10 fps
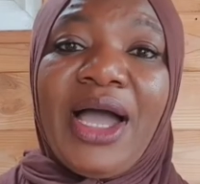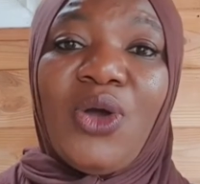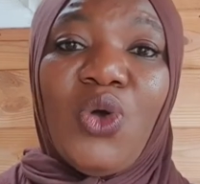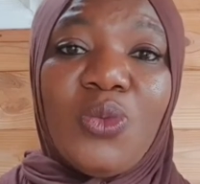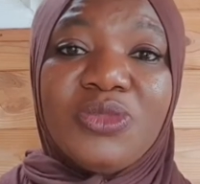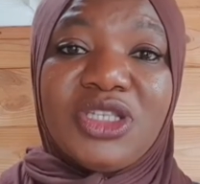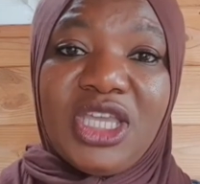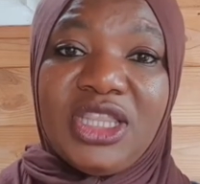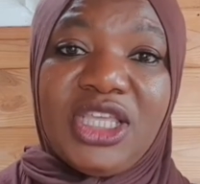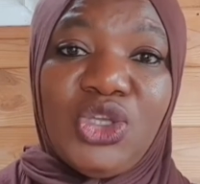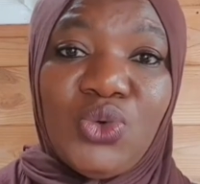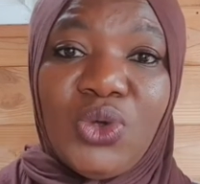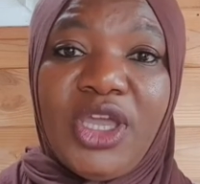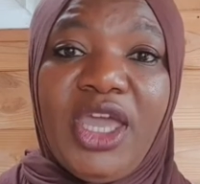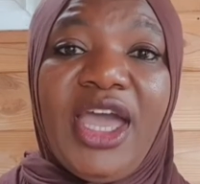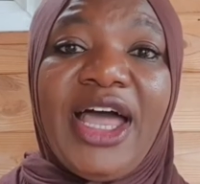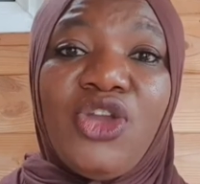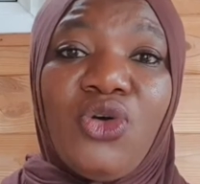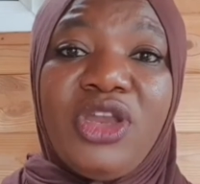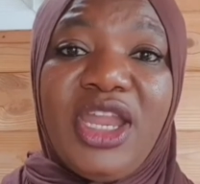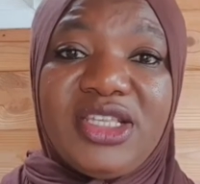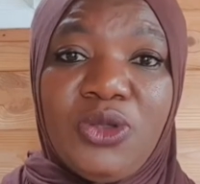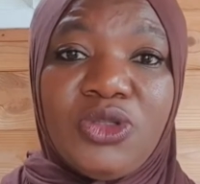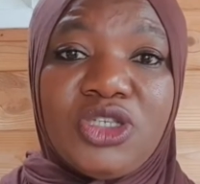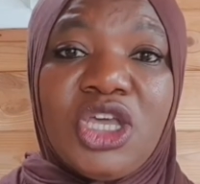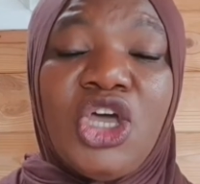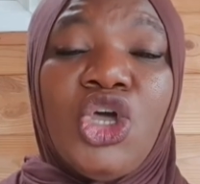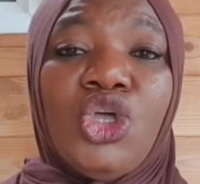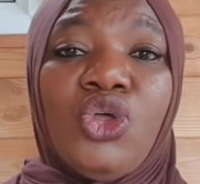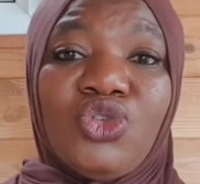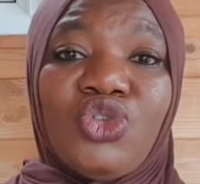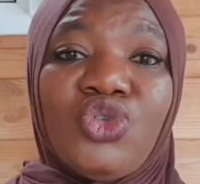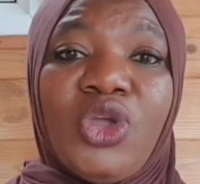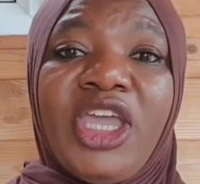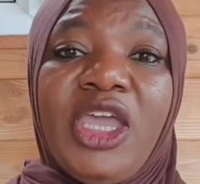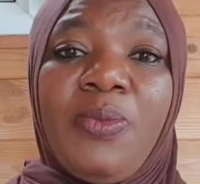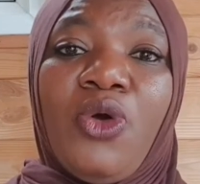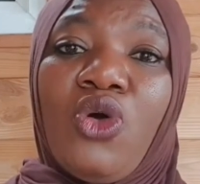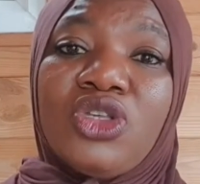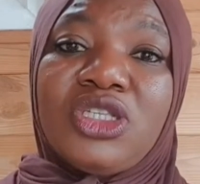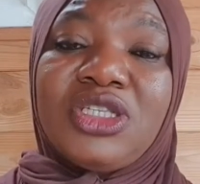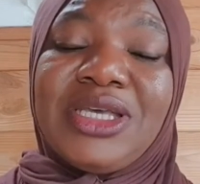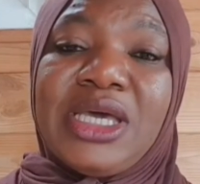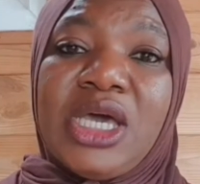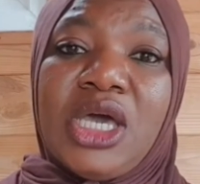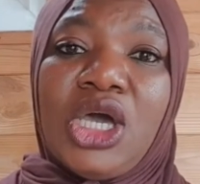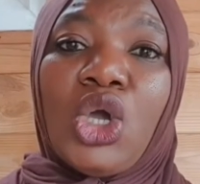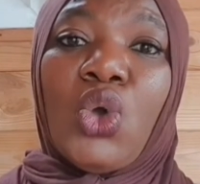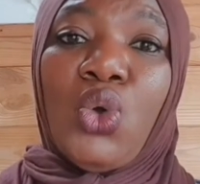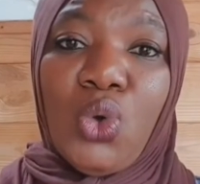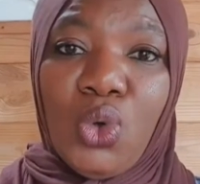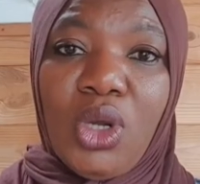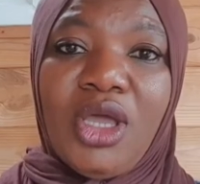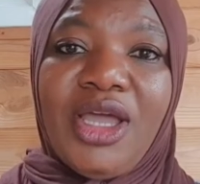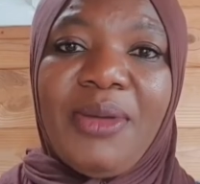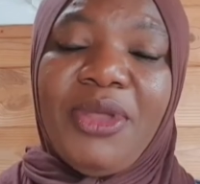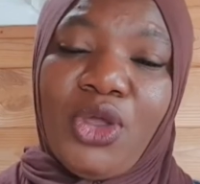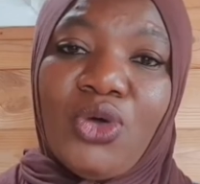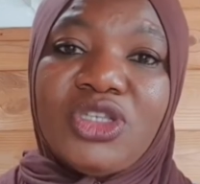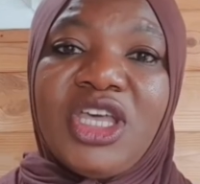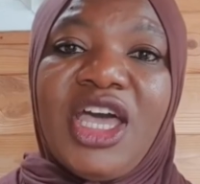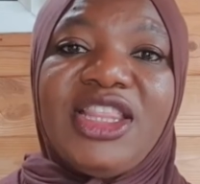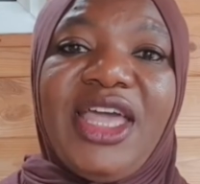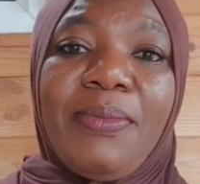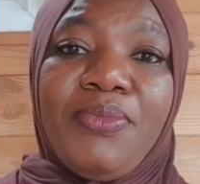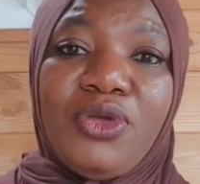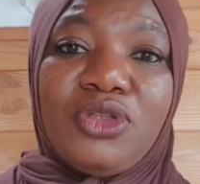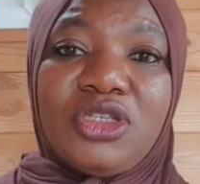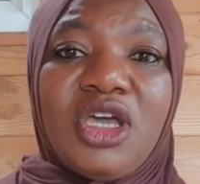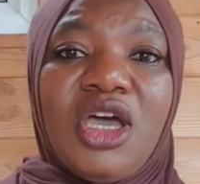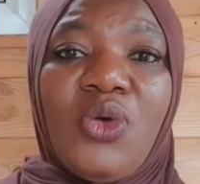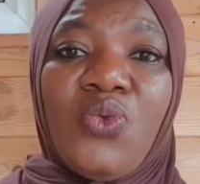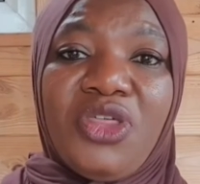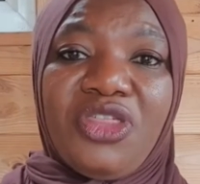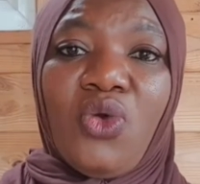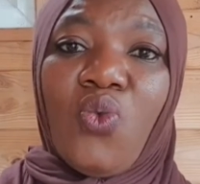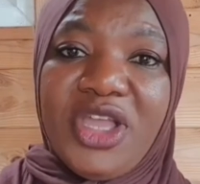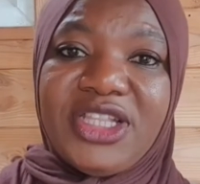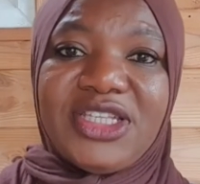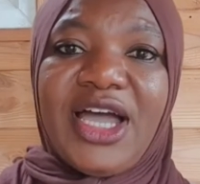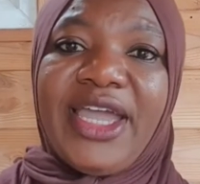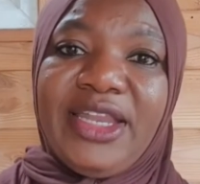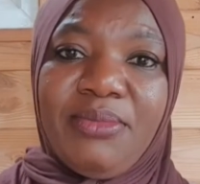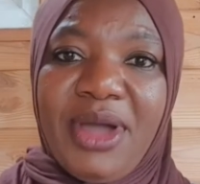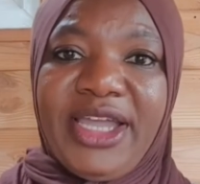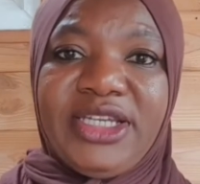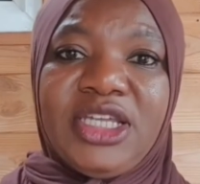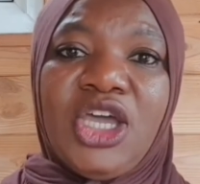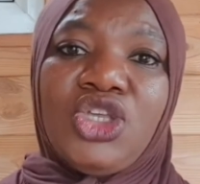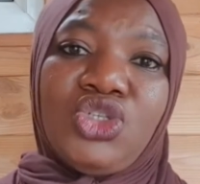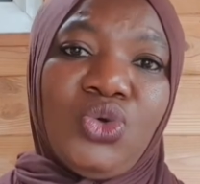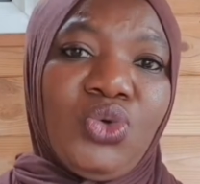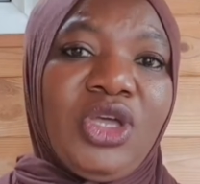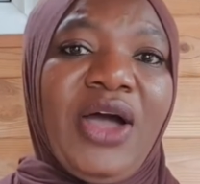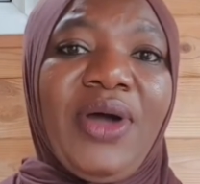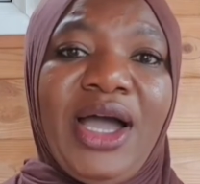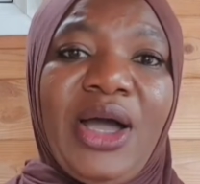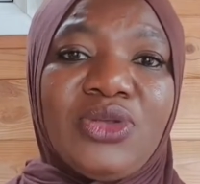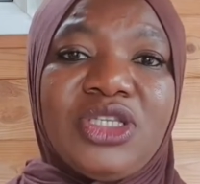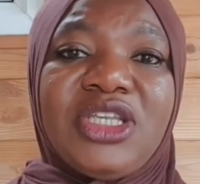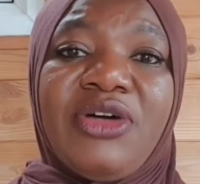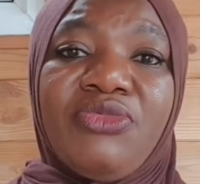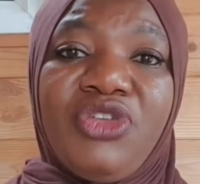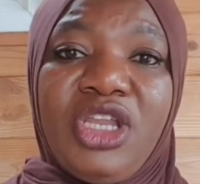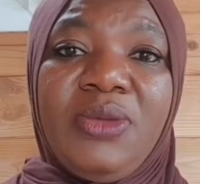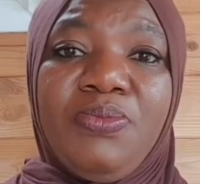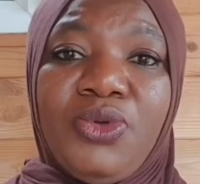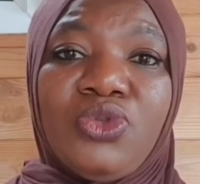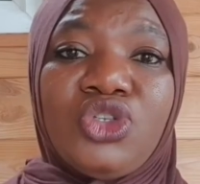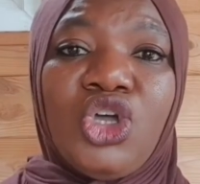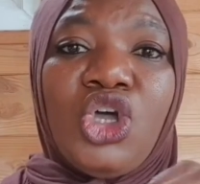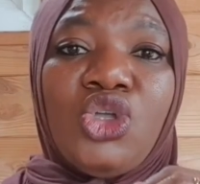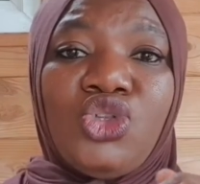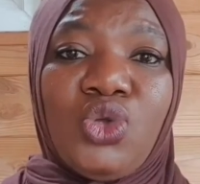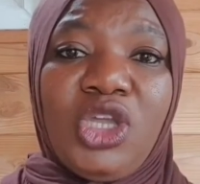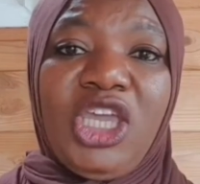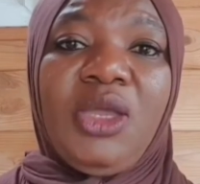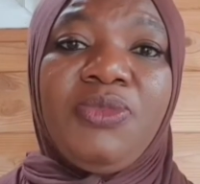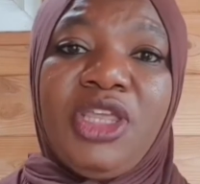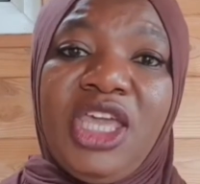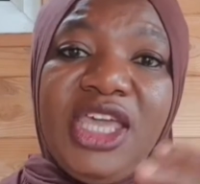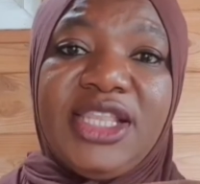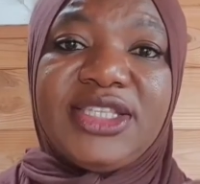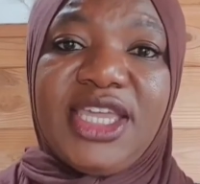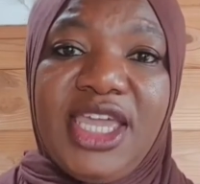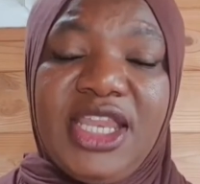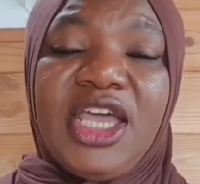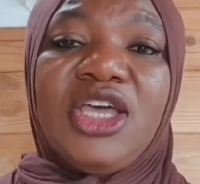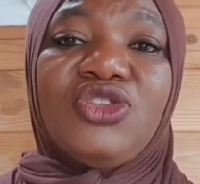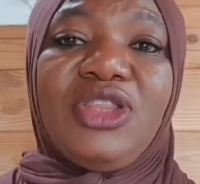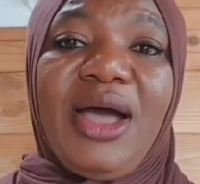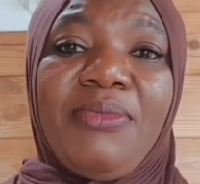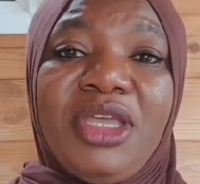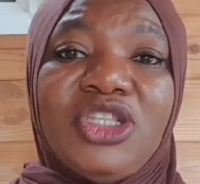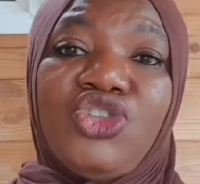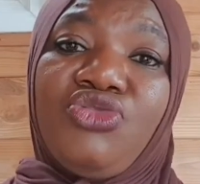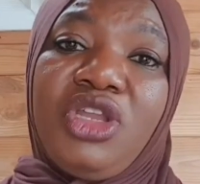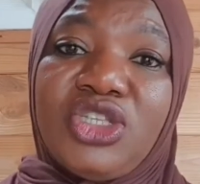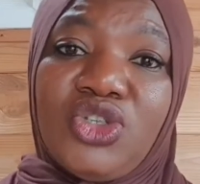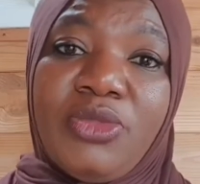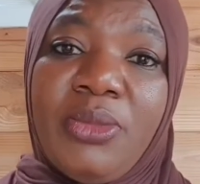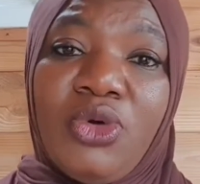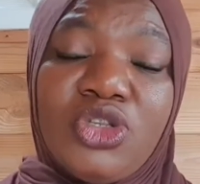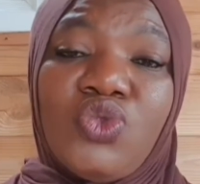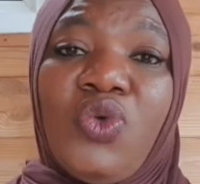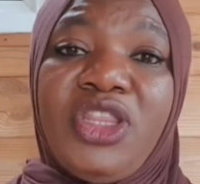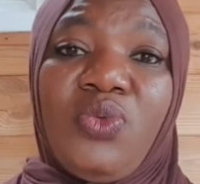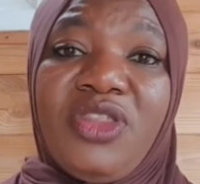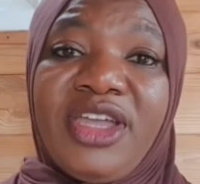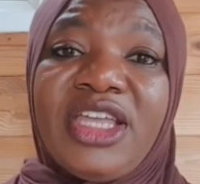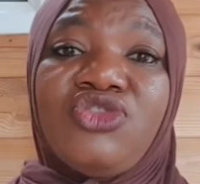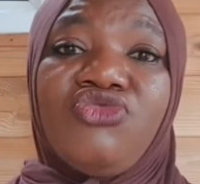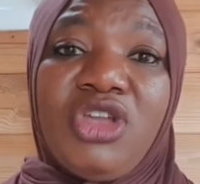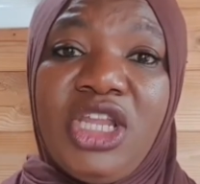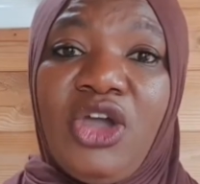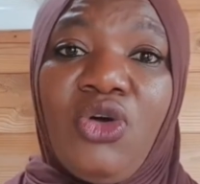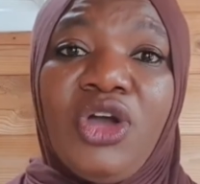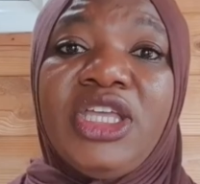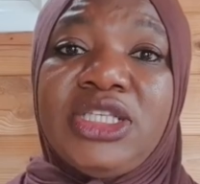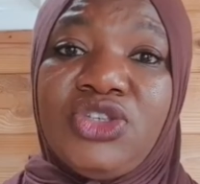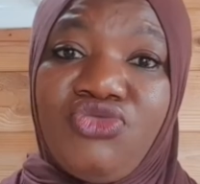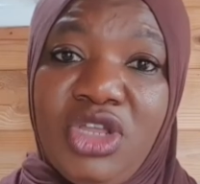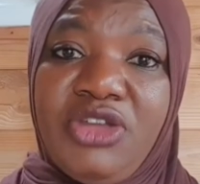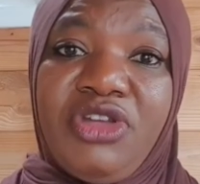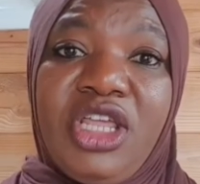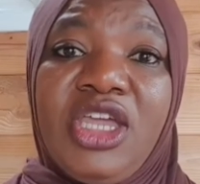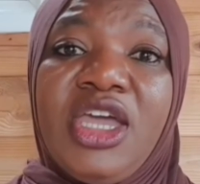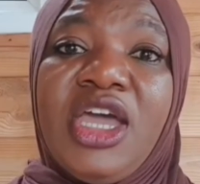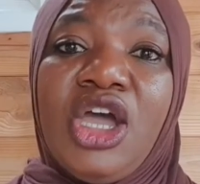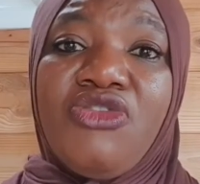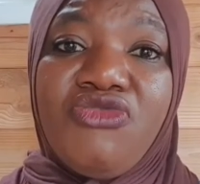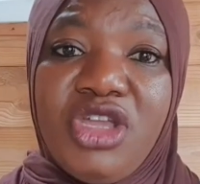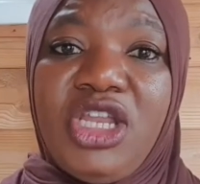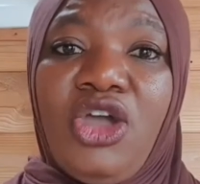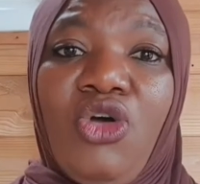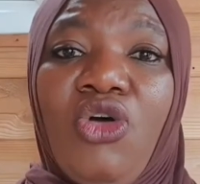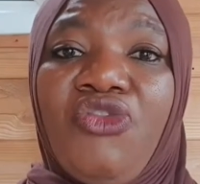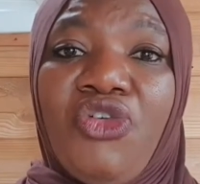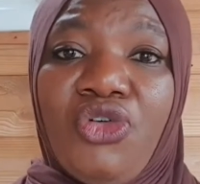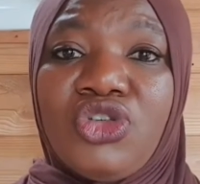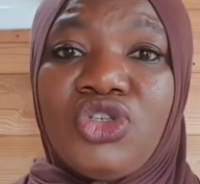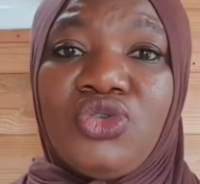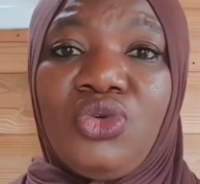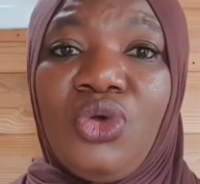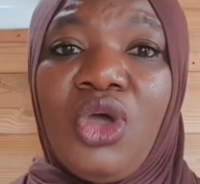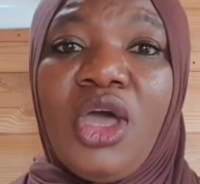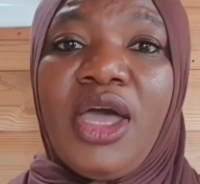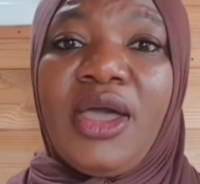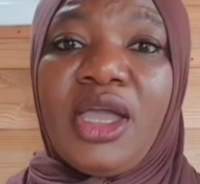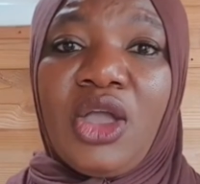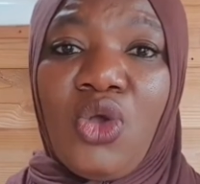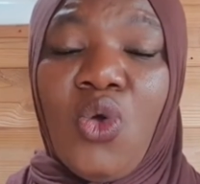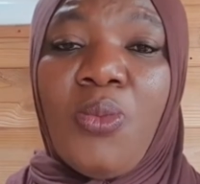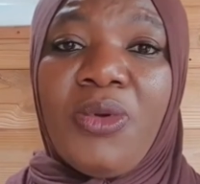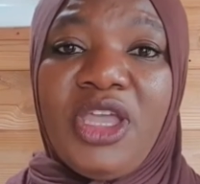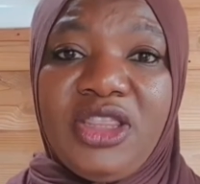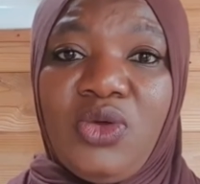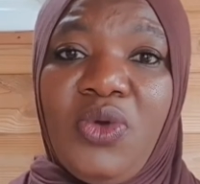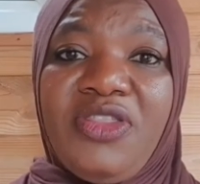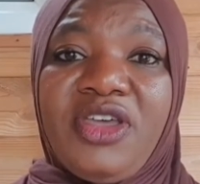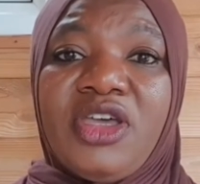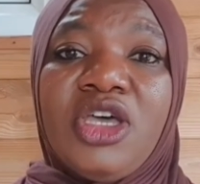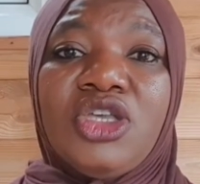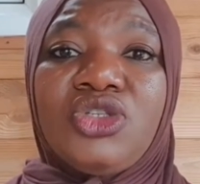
our homes in the UK are not built to, to keep us cool because they are built with winter in mind. So our houses are really built to keep the heat in. So that means during the summer months when the weather gets really hot, it is really, really, really hot for us to cope in the weather.